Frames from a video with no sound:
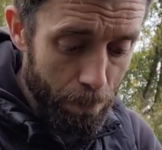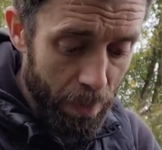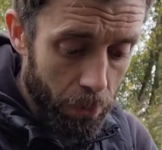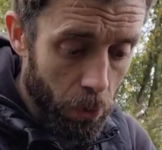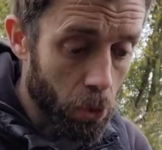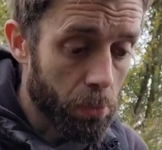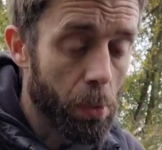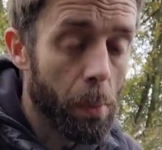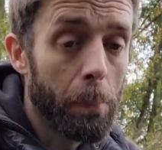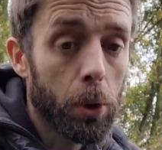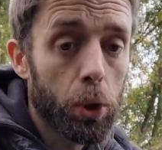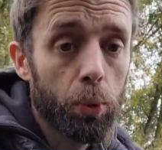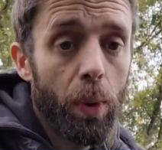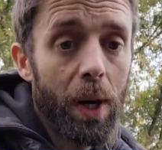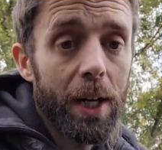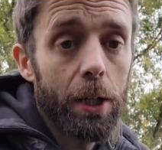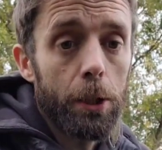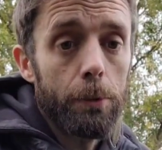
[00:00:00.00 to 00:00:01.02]
Using my
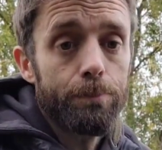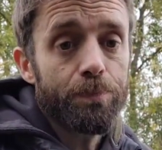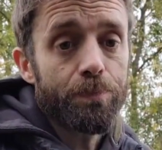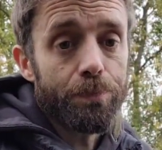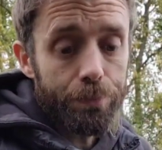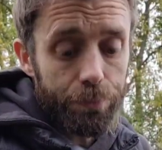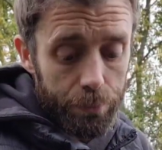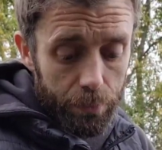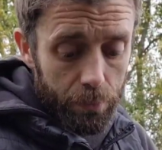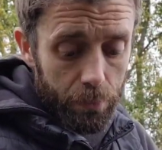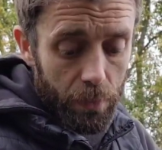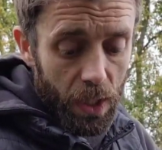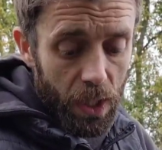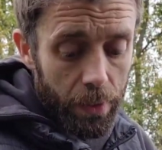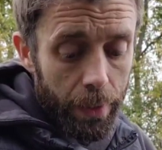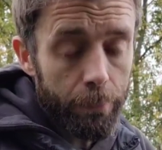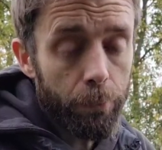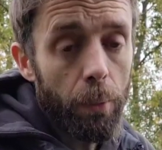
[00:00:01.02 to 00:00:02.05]
bushwhacker.
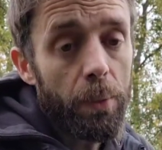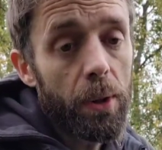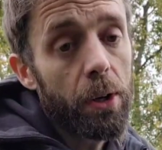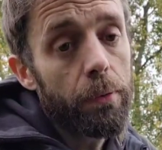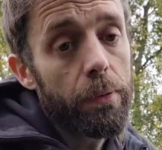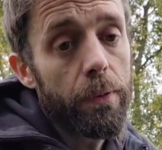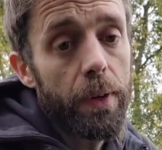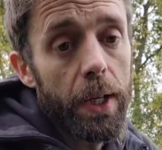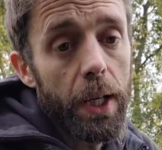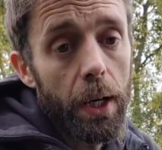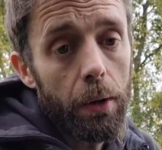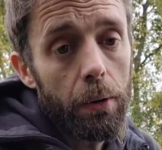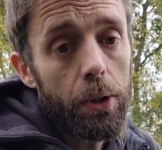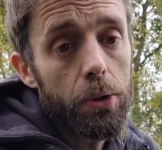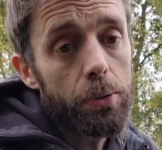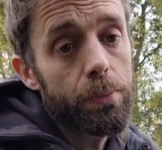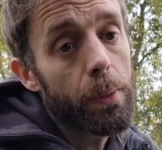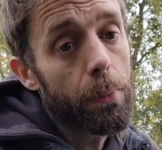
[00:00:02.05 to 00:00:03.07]
From the other video, I
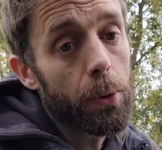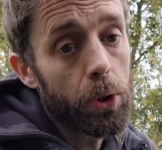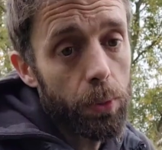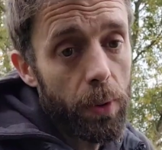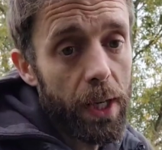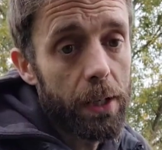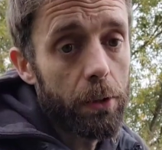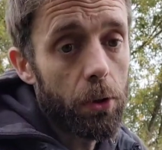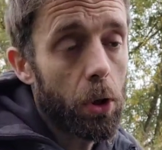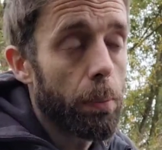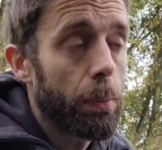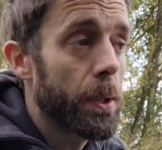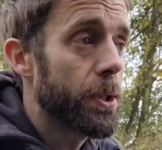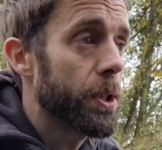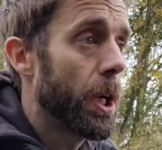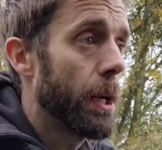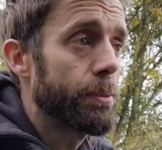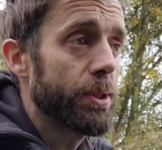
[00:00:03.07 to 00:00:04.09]
used my bushwhacker a couple
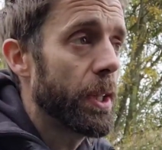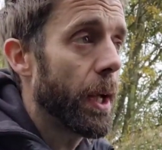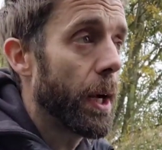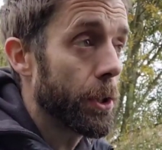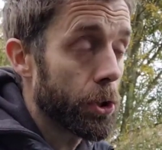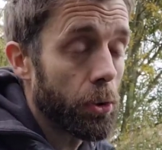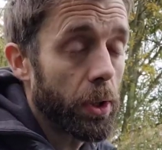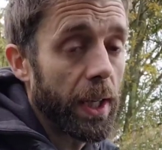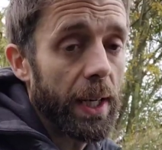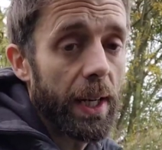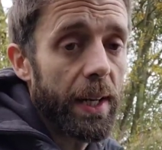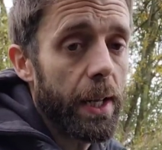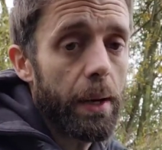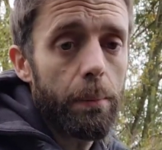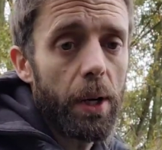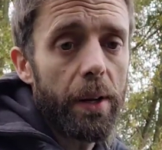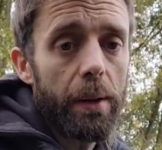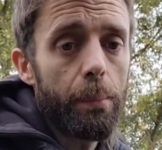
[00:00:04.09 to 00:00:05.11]
of times. I took it
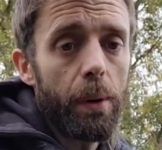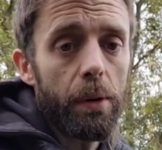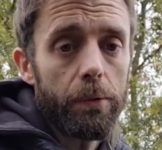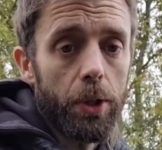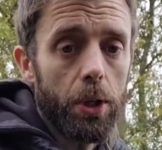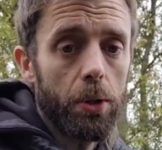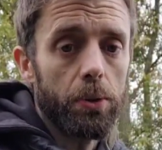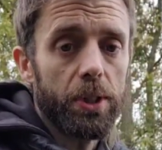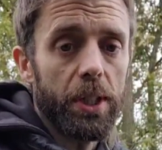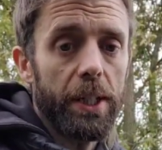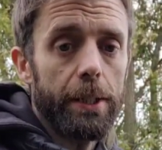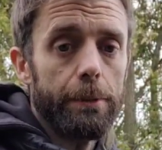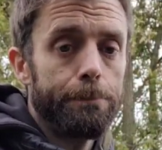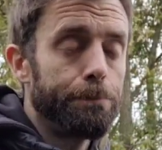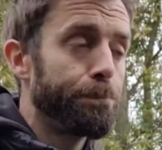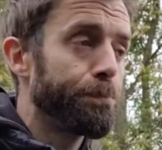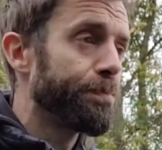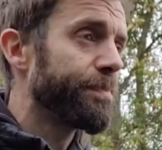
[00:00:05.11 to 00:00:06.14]
linear, but I didn't bother using it.
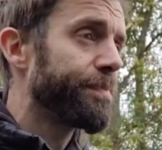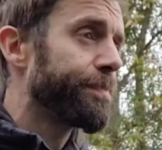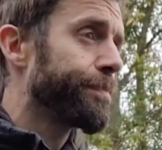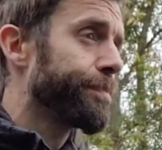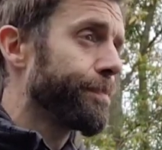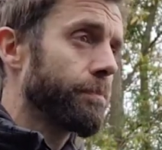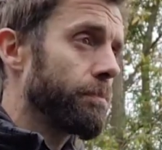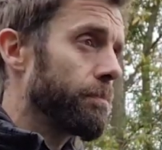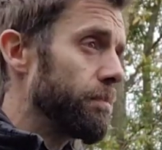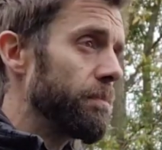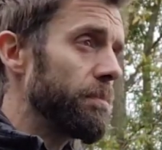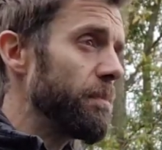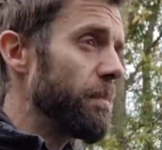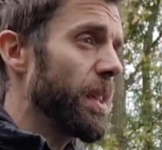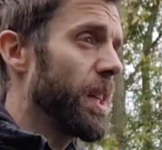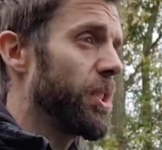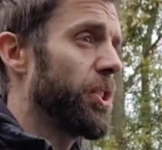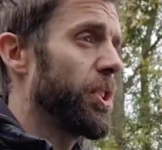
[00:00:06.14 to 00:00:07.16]

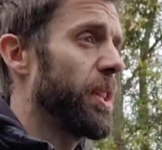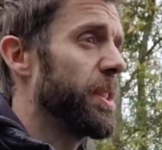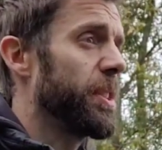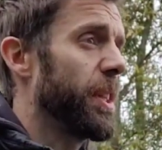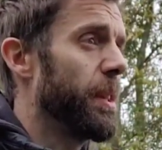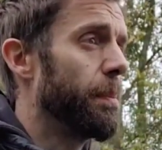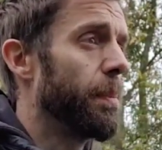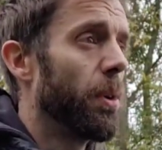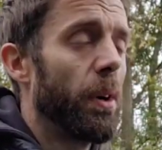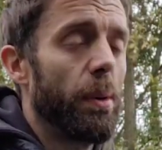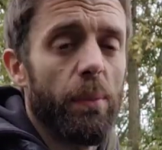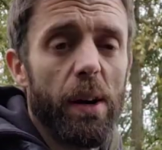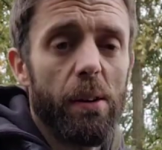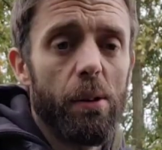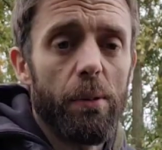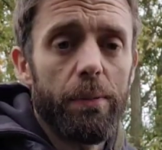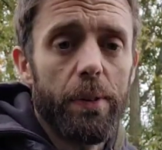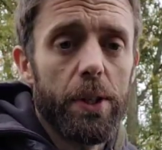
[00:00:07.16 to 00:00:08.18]
I just didn't see the point
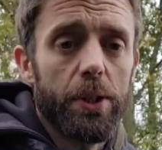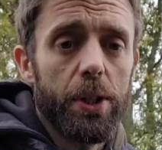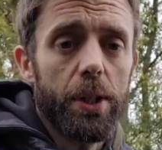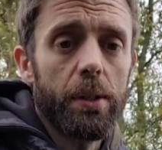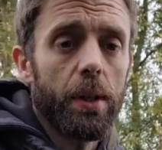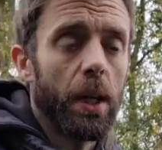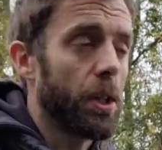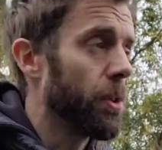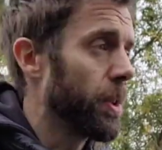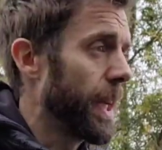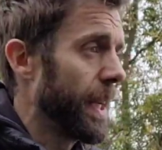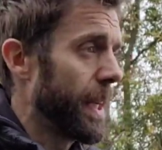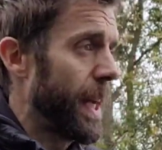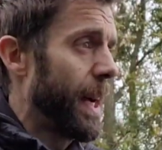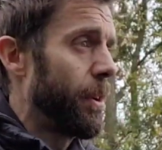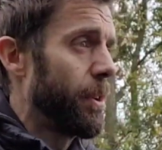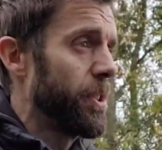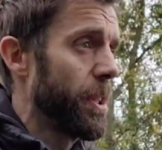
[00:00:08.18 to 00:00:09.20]
where I was fishing. I could get
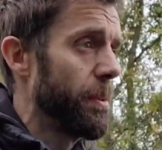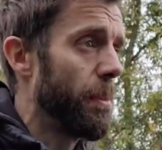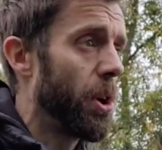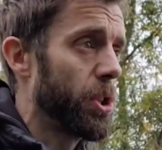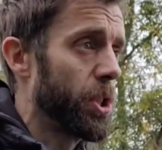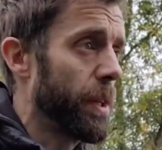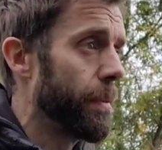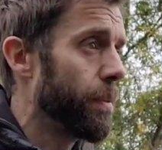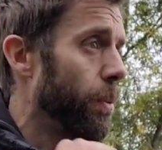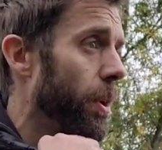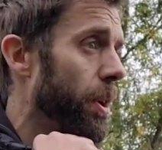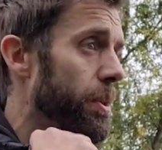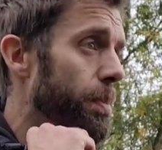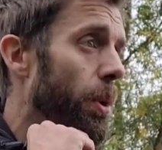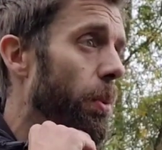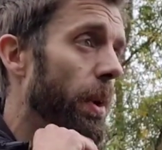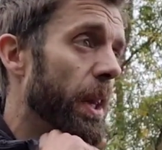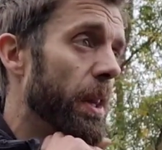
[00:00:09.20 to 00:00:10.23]
down into the margin if I wanted to
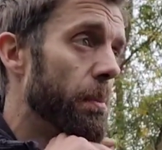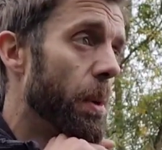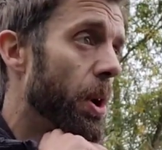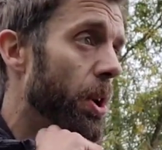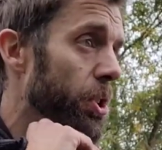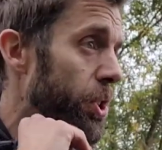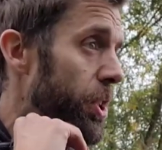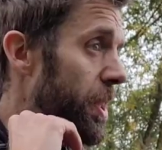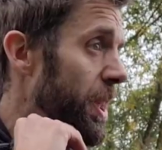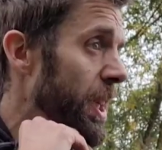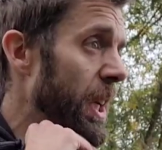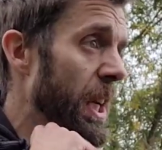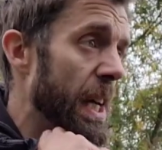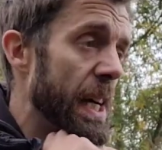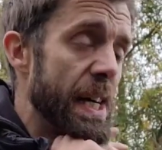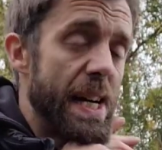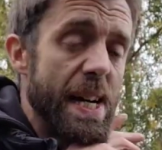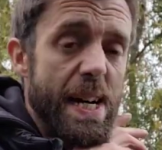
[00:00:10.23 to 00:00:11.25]
put one in the margin.
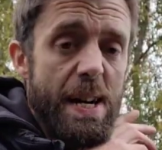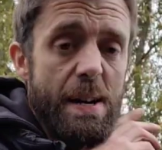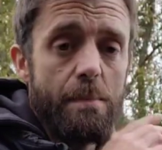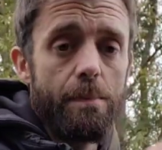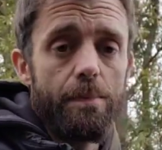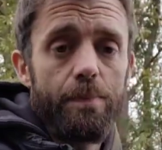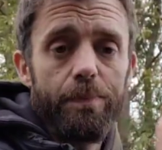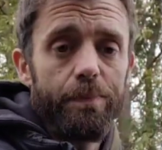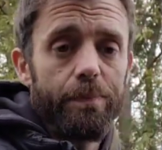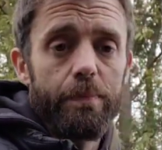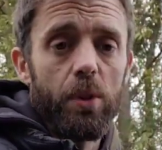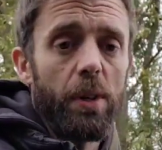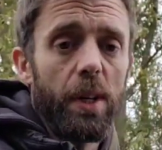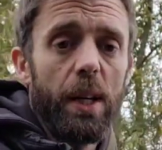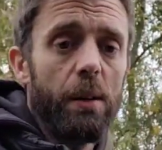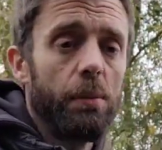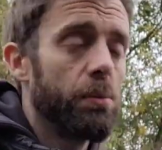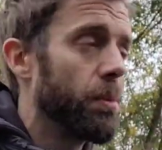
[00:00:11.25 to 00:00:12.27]
But
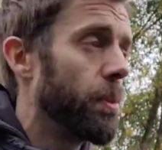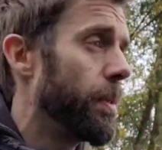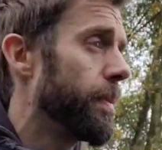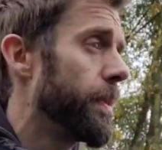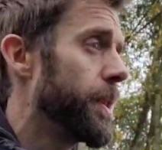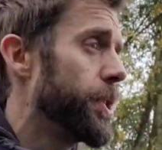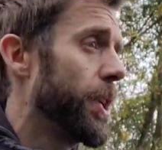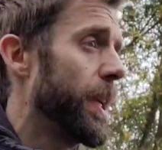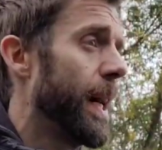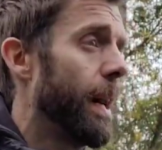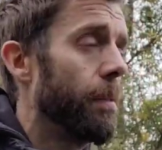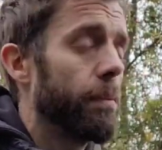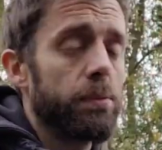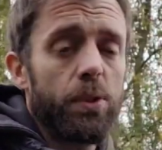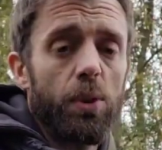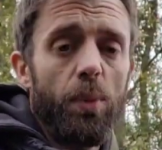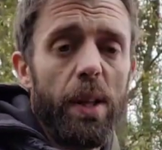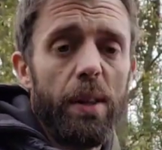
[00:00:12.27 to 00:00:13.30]
yeah, we'll be fishing out
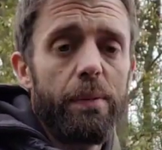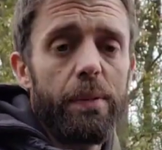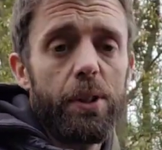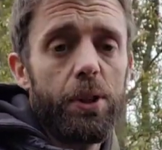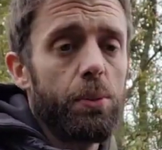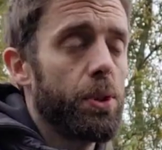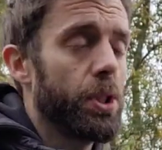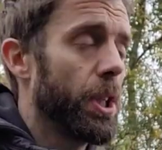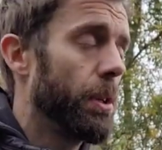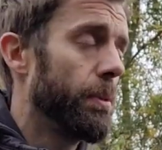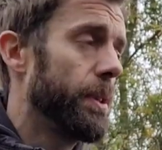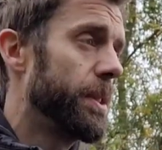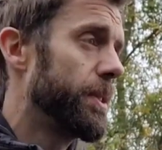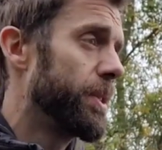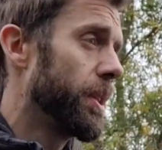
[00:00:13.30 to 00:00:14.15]
to where the fish were showing.